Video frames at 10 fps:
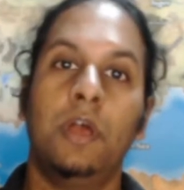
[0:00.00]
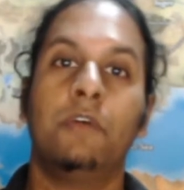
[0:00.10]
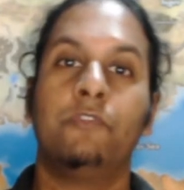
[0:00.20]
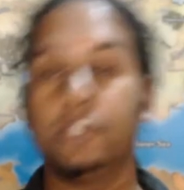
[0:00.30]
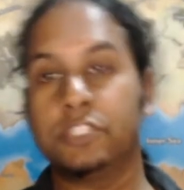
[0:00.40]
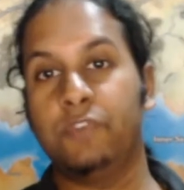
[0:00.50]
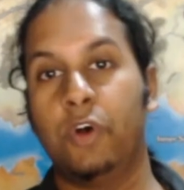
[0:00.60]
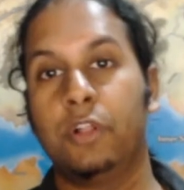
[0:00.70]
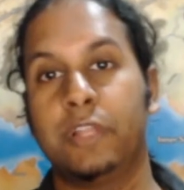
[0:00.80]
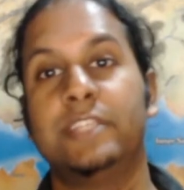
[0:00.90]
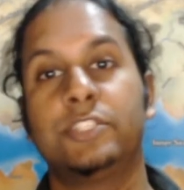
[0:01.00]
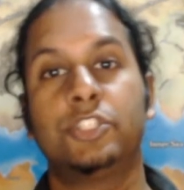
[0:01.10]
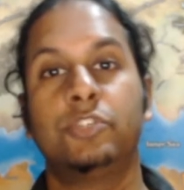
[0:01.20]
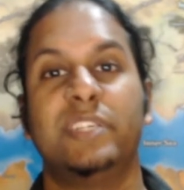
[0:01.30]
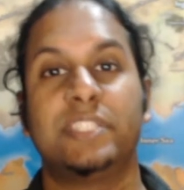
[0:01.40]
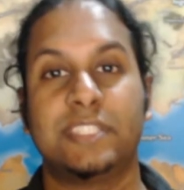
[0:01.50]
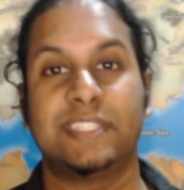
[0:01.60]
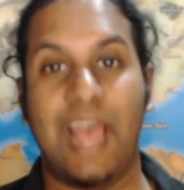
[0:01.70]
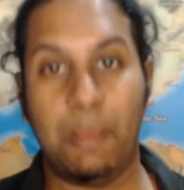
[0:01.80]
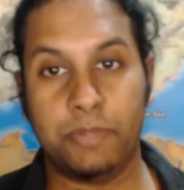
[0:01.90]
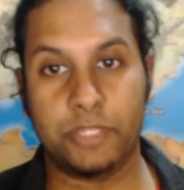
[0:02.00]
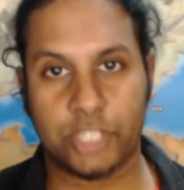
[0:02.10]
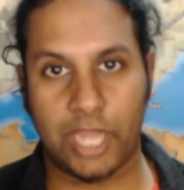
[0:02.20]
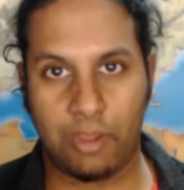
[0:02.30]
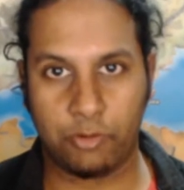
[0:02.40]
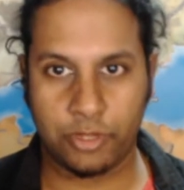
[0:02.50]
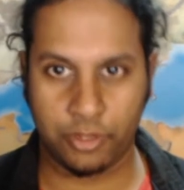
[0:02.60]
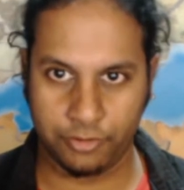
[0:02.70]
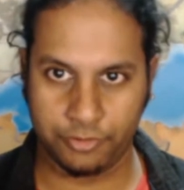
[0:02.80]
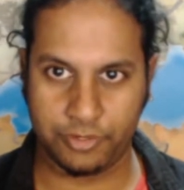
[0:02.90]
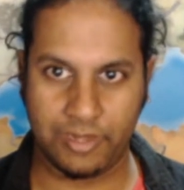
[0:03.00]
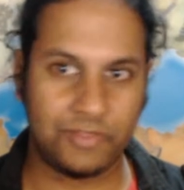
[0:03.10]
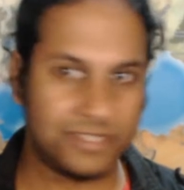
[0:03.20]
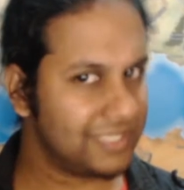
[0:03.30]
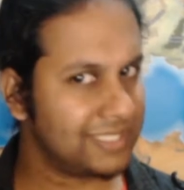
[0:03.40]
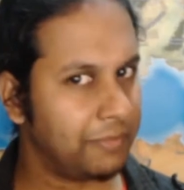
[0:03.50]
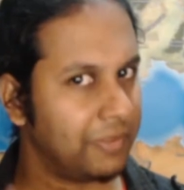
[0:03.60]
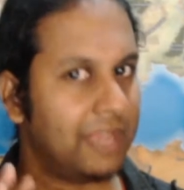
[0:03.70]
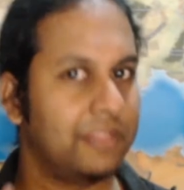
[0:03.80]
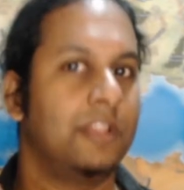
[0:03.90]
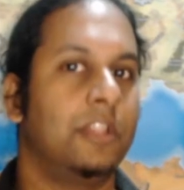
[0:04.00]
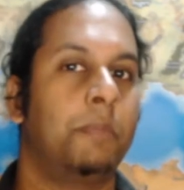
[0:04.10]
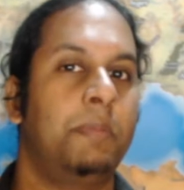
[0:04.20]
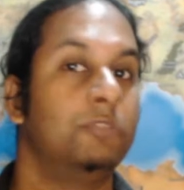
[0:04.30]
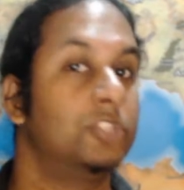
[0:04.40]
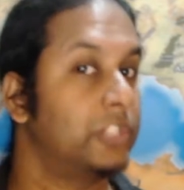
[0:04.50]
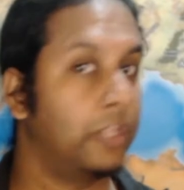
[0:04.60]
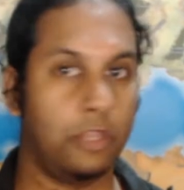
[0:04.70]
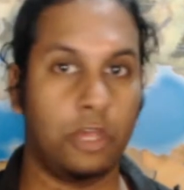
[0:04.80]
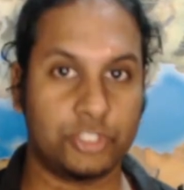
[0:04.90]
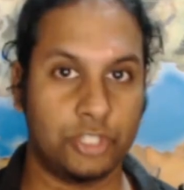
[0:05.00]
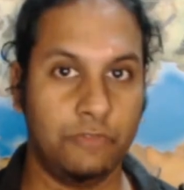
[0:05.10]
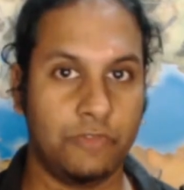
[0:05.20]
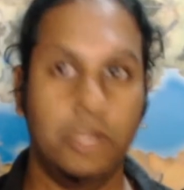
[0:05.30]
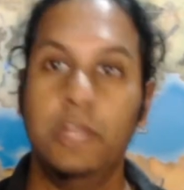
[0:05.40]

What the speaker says: First of all is to establish our code. Now, this is something I think a lot of people just gloss over.